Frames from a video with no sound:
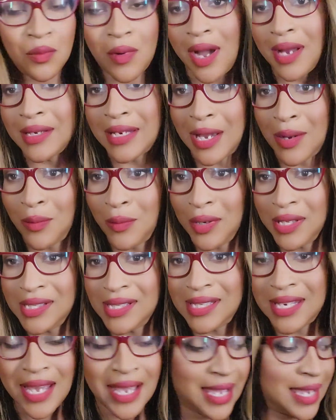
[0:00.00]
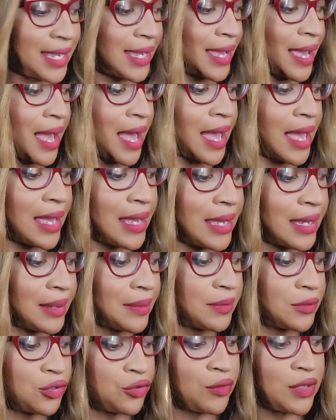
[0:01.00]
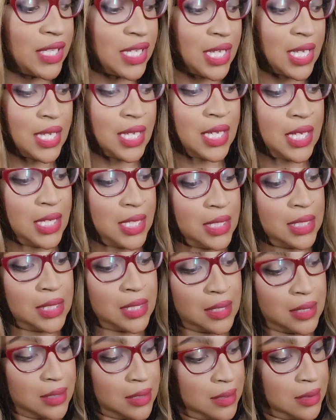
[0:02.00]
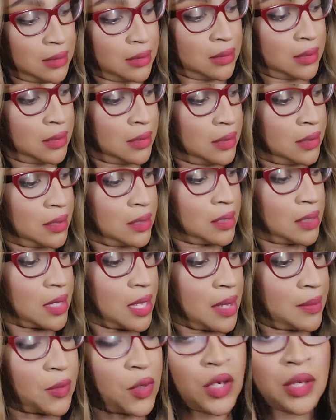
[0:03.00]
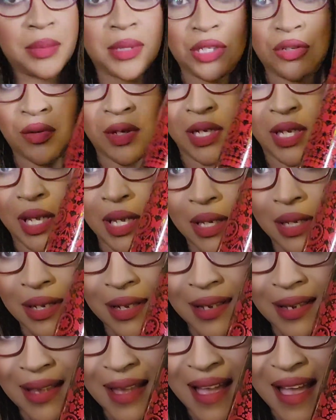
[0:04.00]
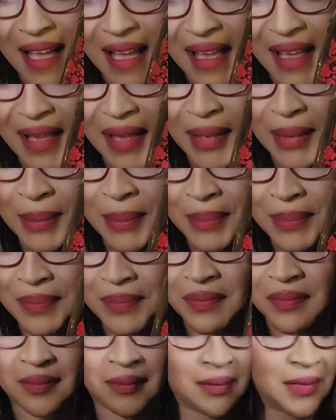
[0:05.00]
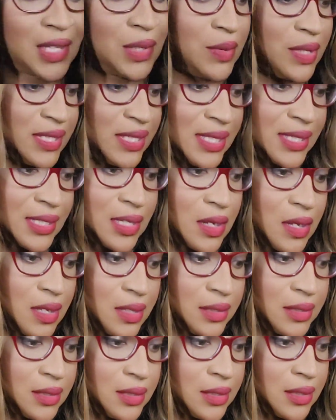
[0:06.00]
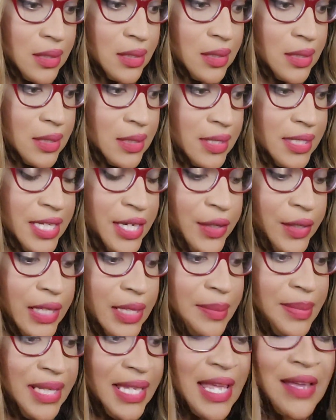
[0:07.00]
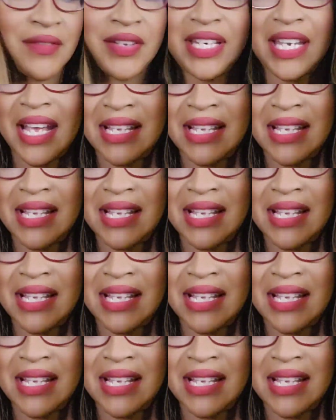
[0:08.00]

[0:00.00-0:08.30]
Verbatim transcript: Wind Down Wednesday. I am drinking. I'm going to be drinking. Um, what is this called? Dearly Beloved.